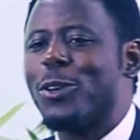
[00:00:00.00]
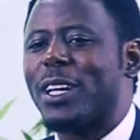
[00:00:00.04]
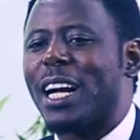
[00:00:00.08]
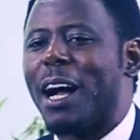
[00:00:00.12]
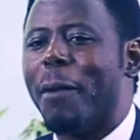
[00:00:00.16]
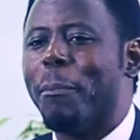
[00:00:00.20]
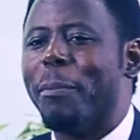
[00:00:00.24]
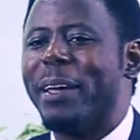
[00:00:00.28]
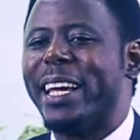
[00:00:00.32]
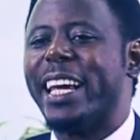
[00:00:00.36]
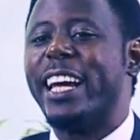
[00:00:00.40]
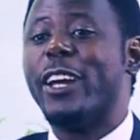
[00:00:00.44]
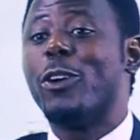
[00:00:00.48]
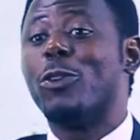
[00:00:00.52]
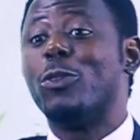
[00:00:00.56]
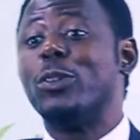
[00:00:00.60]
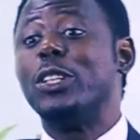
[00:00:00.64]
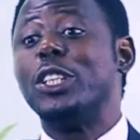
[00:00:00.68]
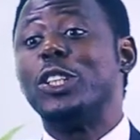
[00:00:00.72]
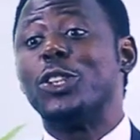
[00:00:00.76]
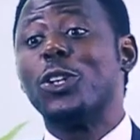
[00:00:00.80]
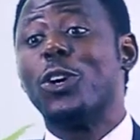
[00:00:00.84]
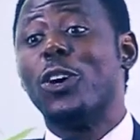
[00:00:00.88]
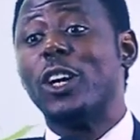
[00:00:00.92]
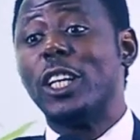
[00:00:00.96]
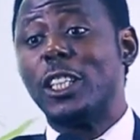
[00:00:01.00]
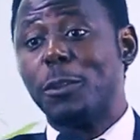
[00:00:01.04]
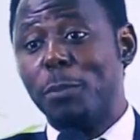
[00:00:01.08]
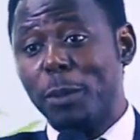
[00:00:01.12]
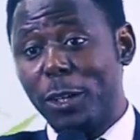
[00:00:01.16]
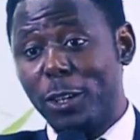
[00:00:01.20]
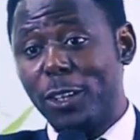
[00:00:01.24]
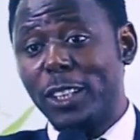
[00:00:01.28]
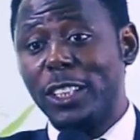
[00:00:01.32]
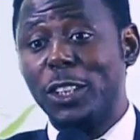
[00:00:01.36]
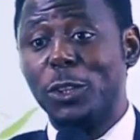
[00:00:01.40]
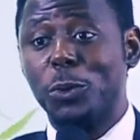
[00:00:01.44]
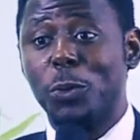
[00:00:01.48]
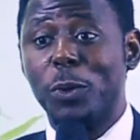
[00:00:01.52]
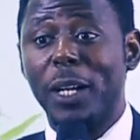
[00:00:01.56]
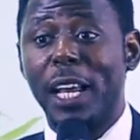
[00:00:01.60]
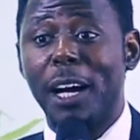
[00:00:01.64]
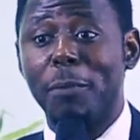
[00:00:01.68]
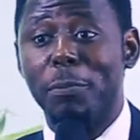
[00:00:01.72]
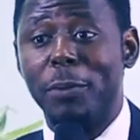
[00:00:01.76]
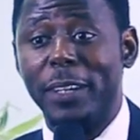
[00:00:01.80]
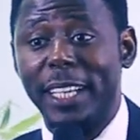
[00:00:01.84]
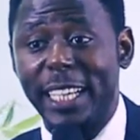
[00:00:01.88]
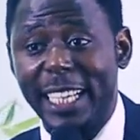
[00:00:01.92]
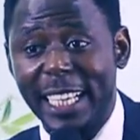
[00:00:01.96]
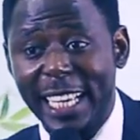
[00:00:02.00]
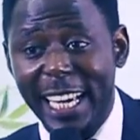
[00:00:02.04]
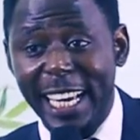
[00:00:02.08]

you can begin to rejoice because it will happen